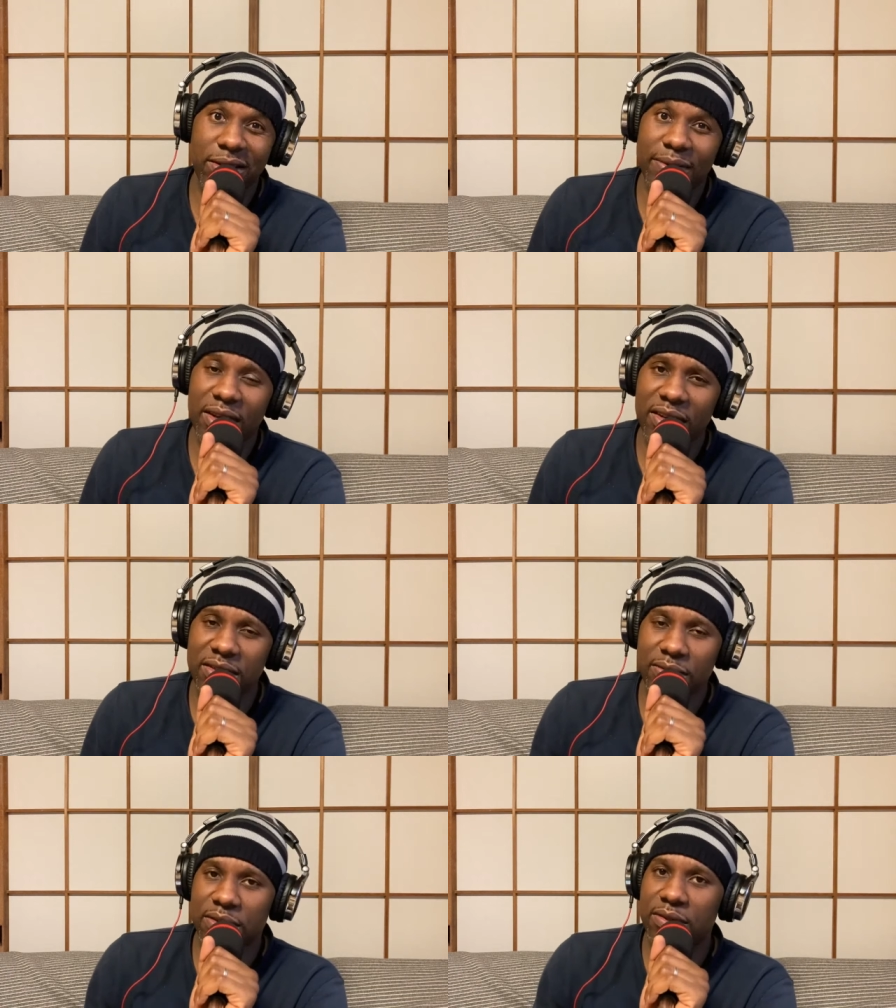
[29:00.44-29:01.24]
to be
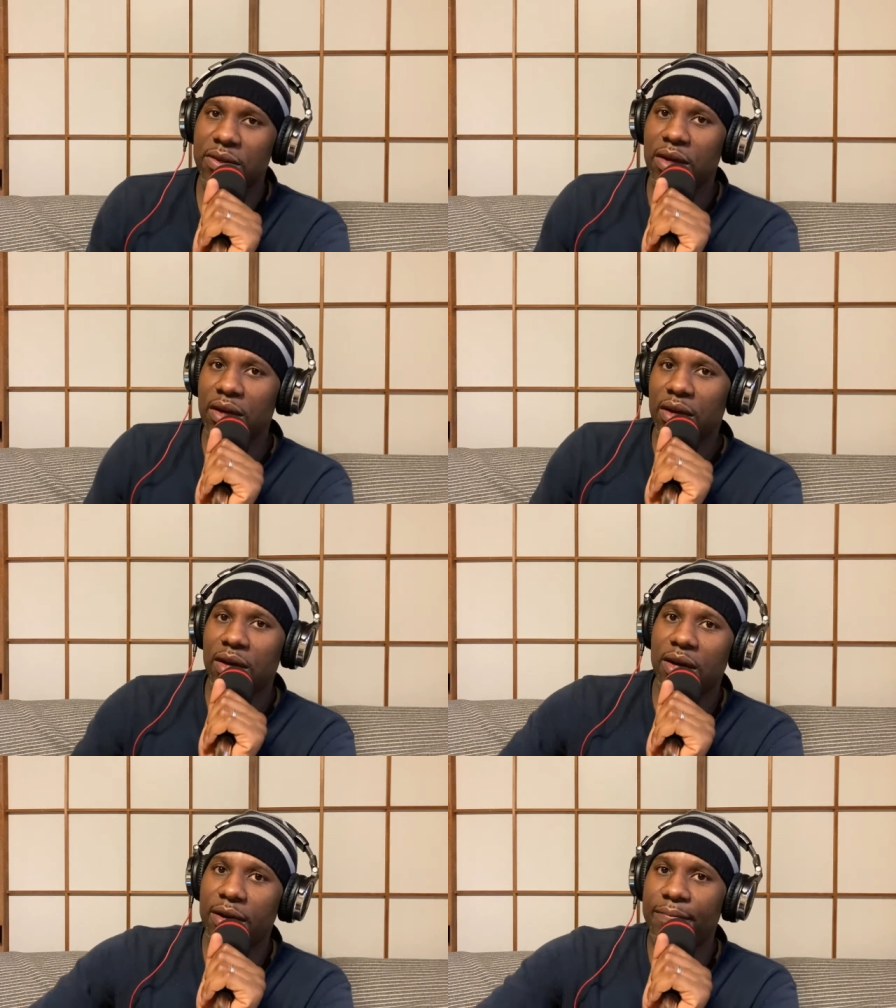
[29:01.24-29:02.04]
honest with you,
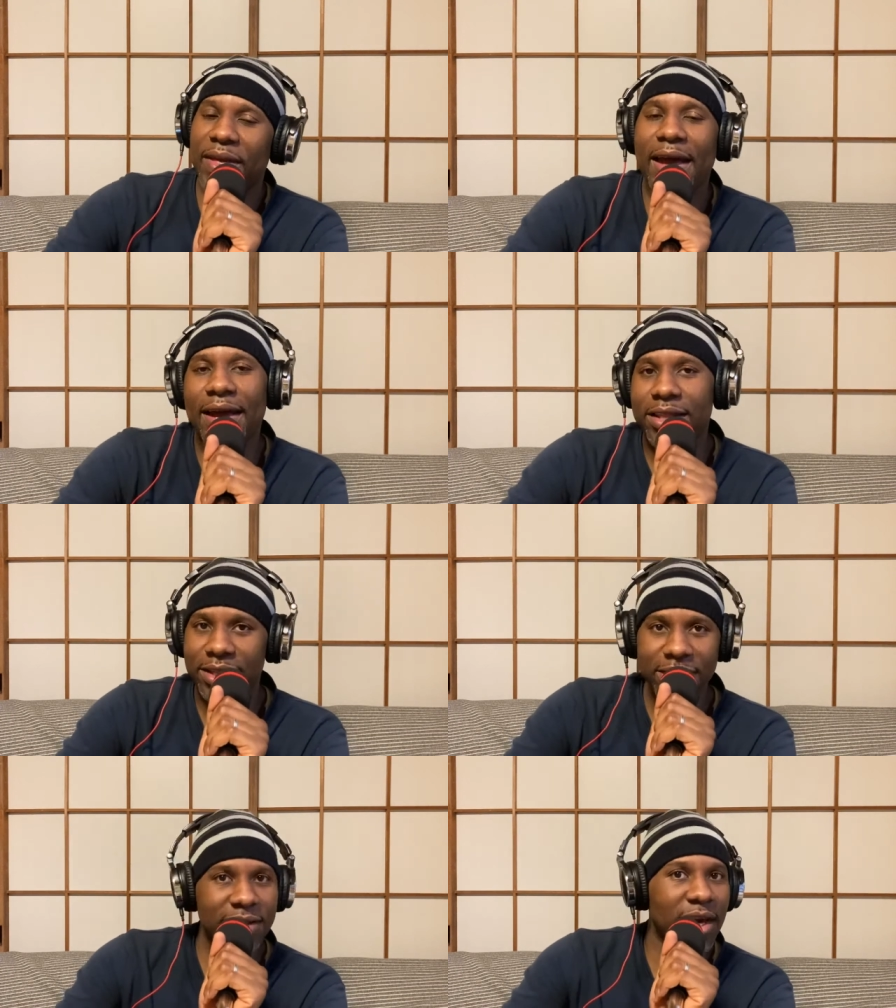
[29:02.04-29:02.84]
had
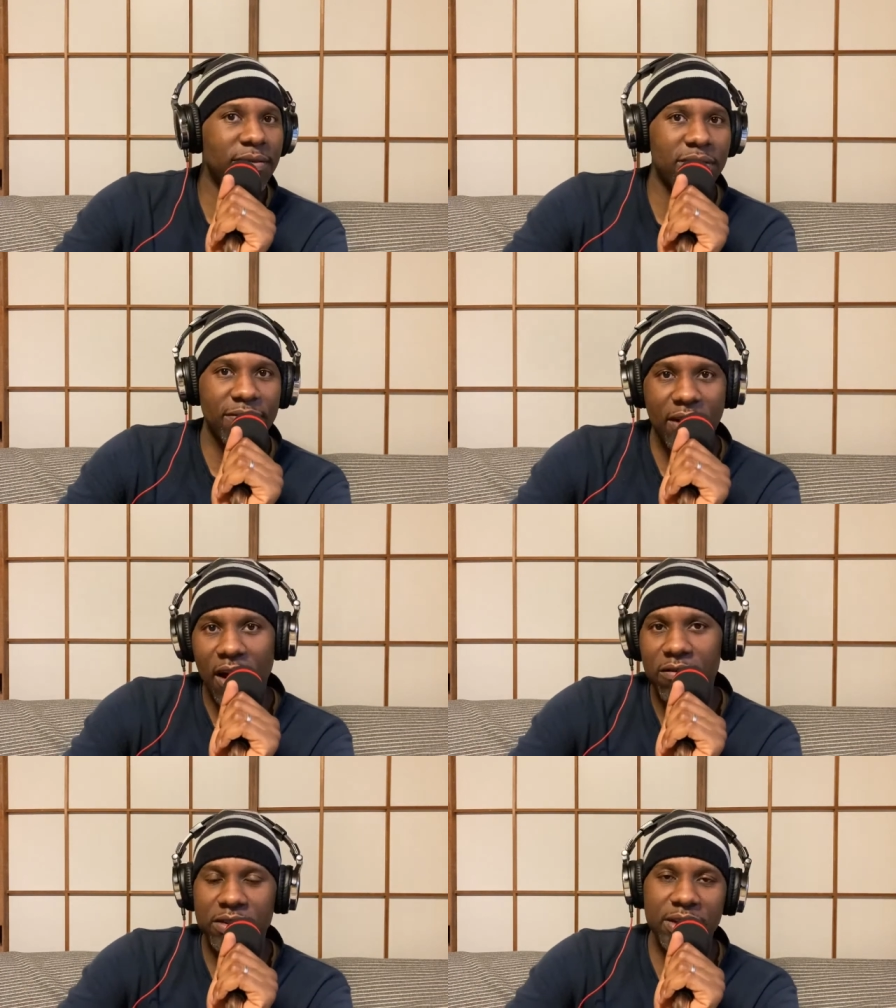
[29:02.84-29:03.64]
these types of
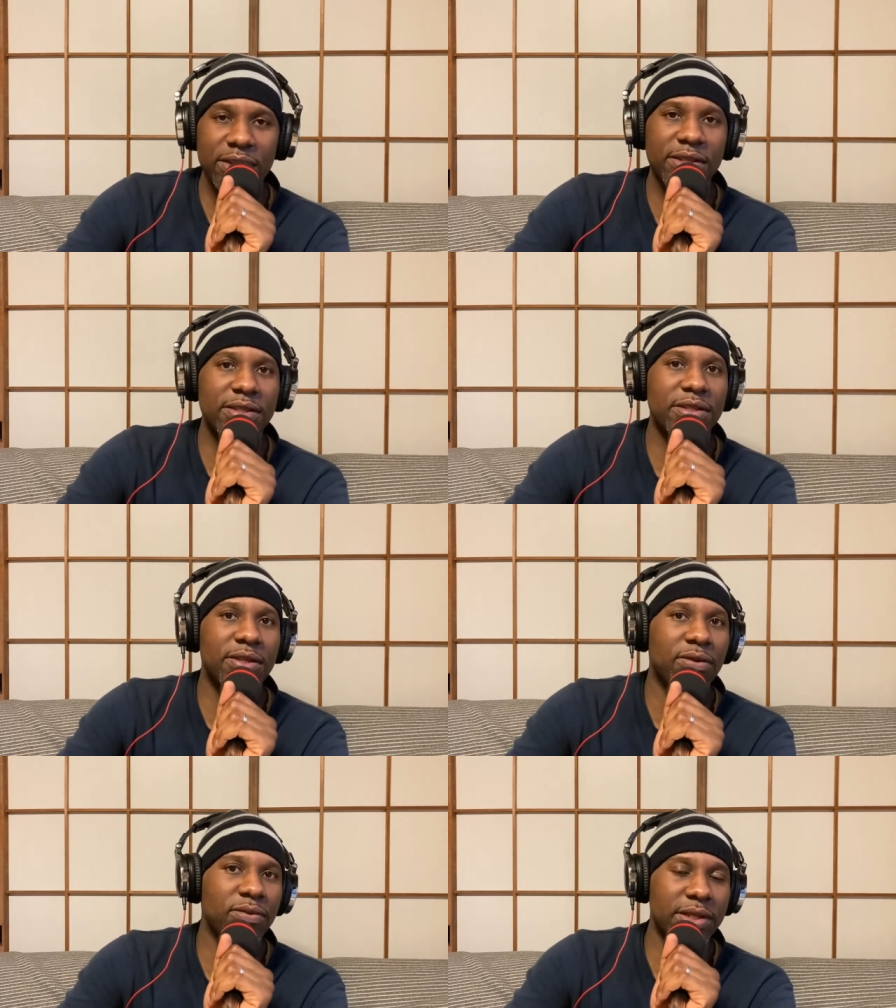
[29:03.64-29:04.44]
conversations, you
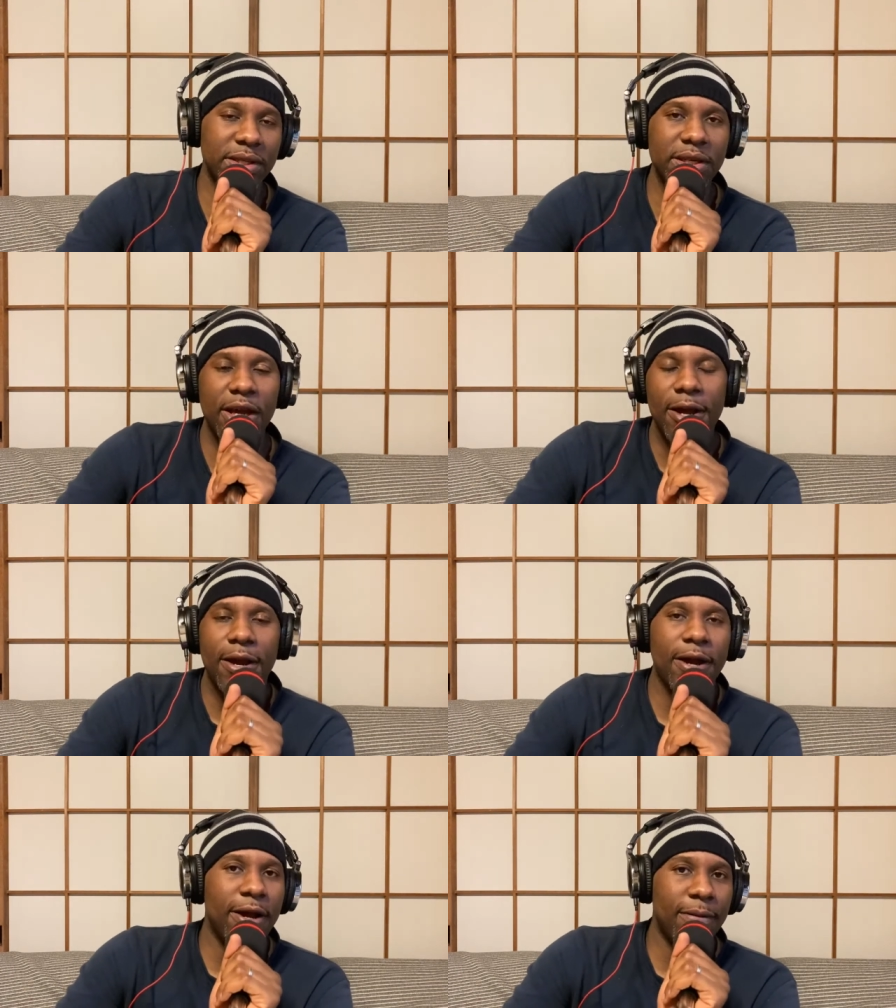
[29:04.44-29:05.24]
know, really
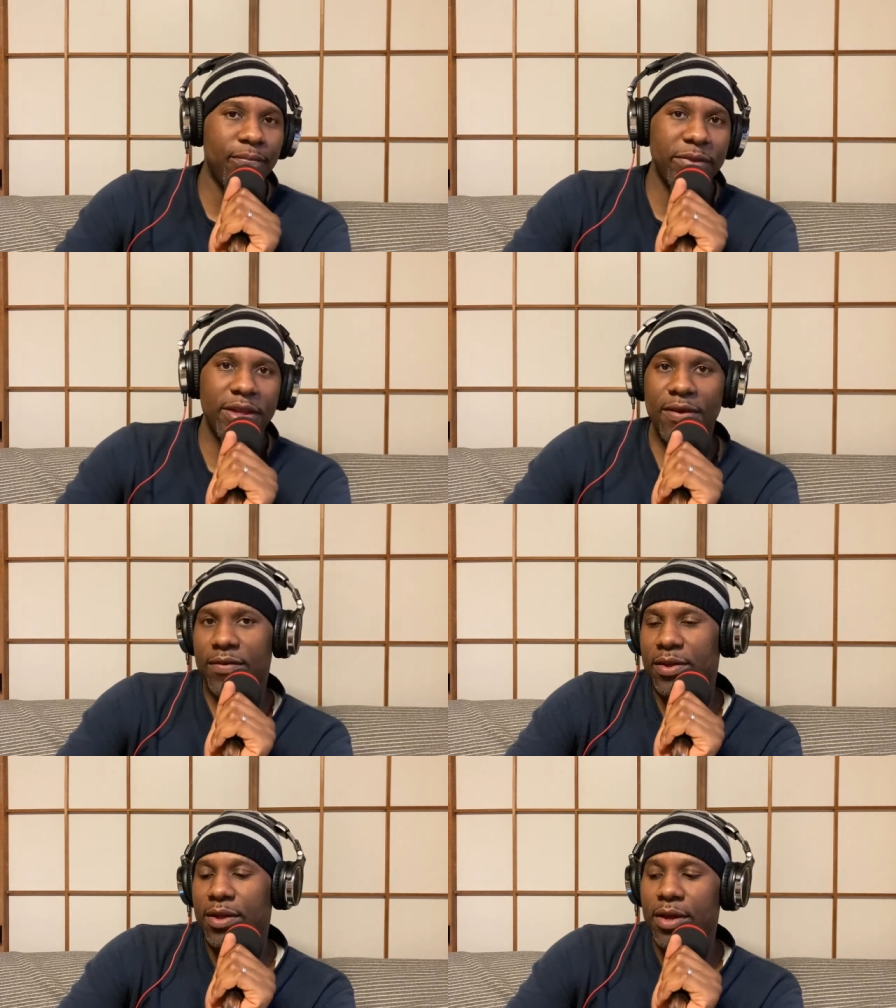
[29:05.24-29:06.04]

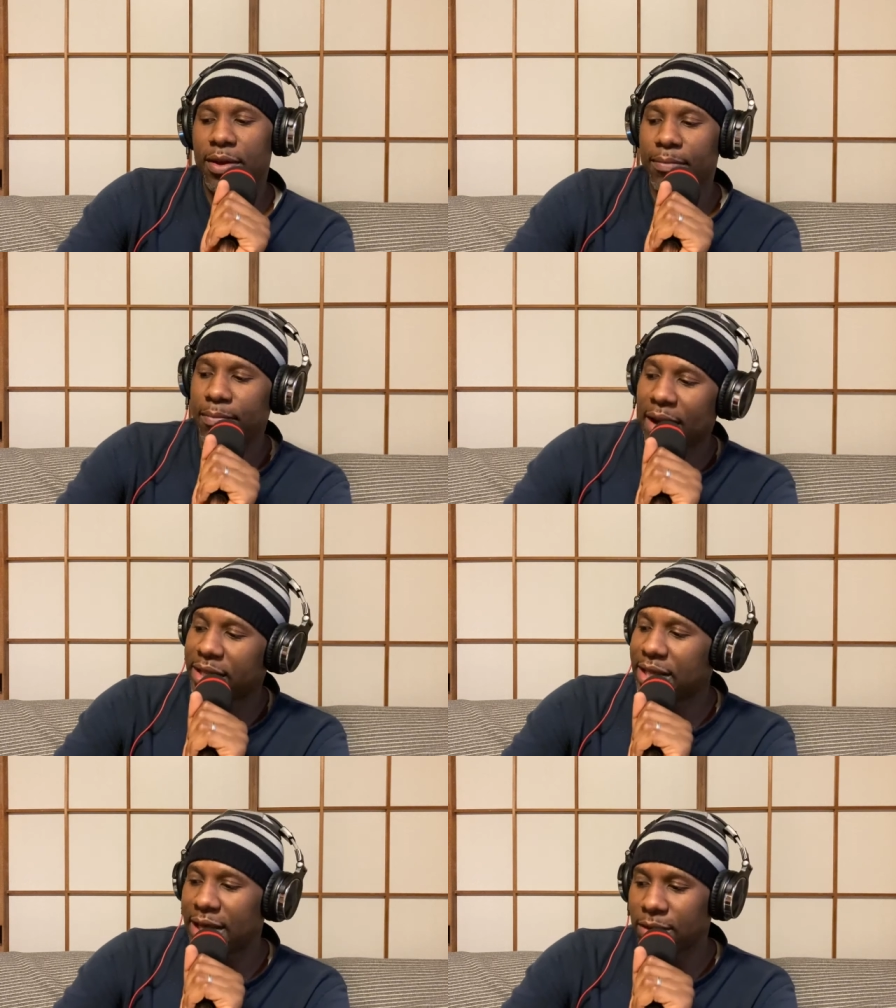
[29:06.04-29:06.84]
given my
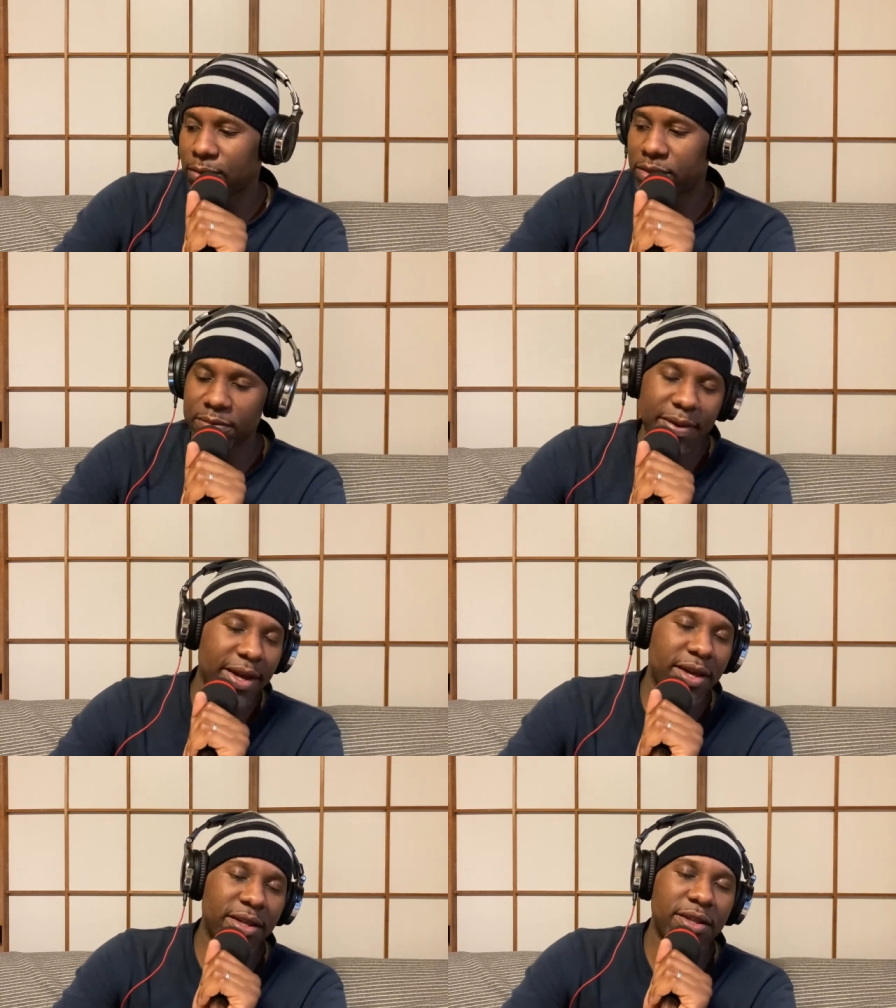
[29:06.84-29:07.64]
take on
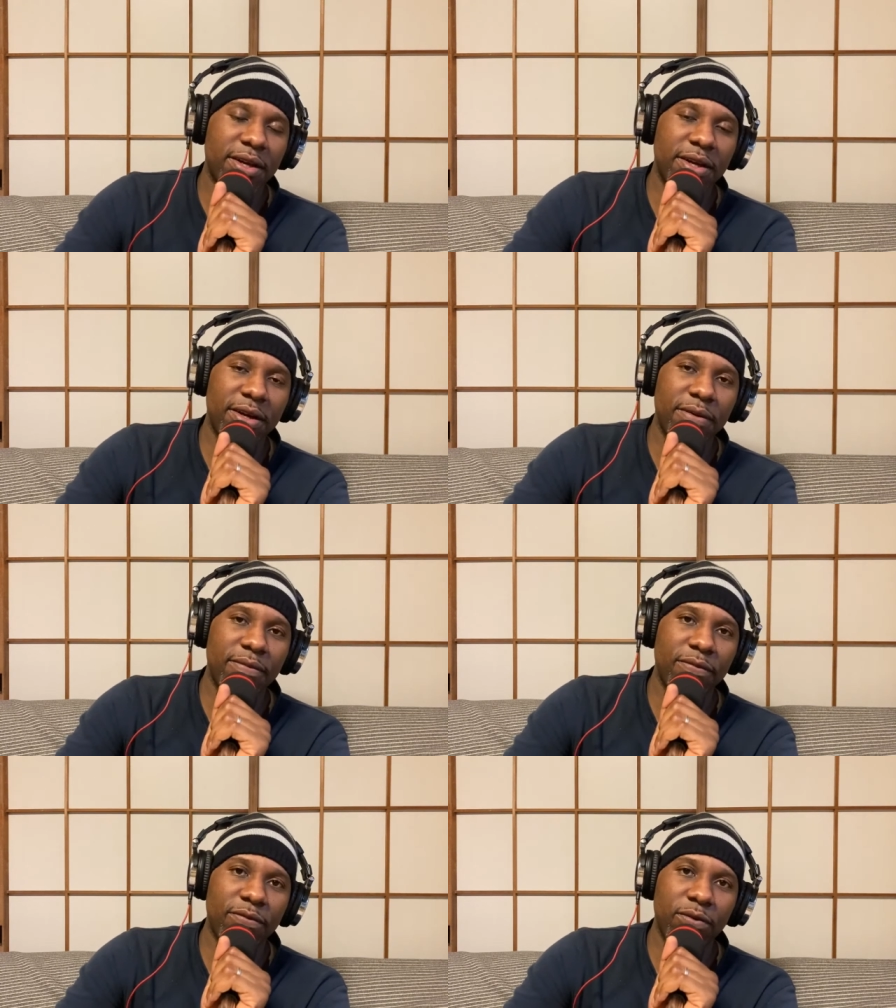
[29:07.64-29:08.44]
Japan
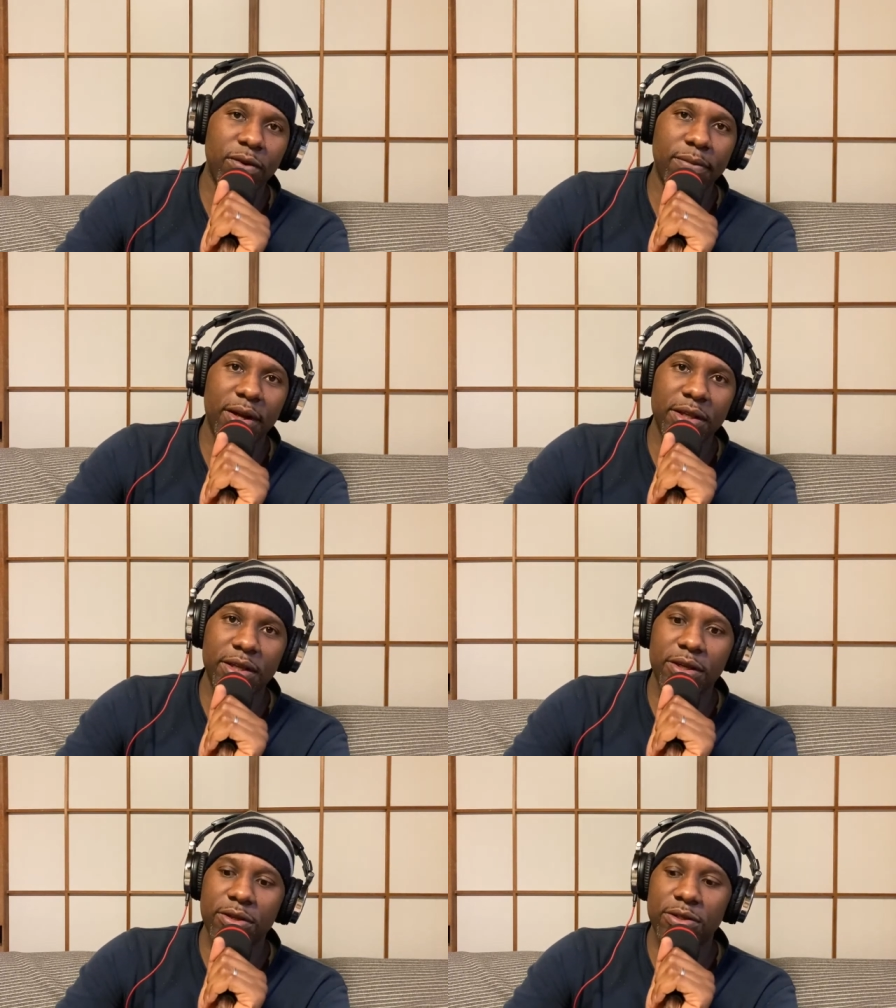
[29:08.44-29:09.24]
for about a year.